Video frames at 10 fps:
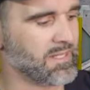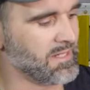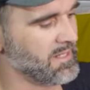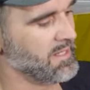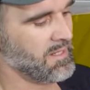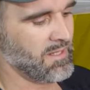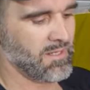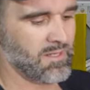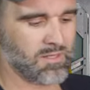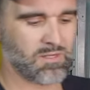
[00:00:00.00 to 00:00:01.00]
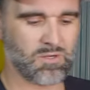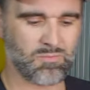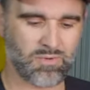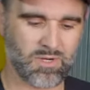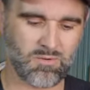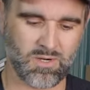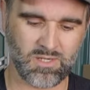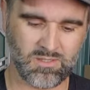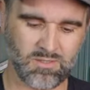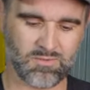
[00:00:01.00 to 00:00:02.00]
the GoPro
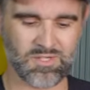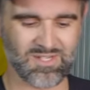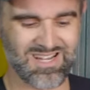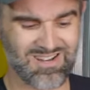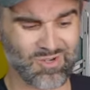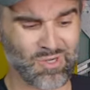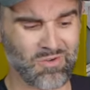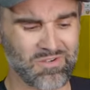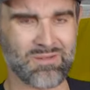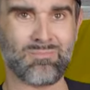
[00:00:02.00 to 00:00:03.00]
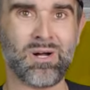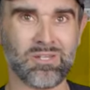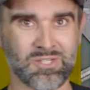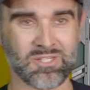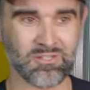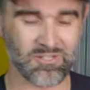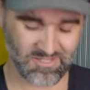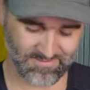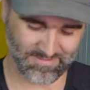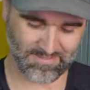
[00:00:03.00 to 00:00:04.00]
on, which is now covered in polishing dust,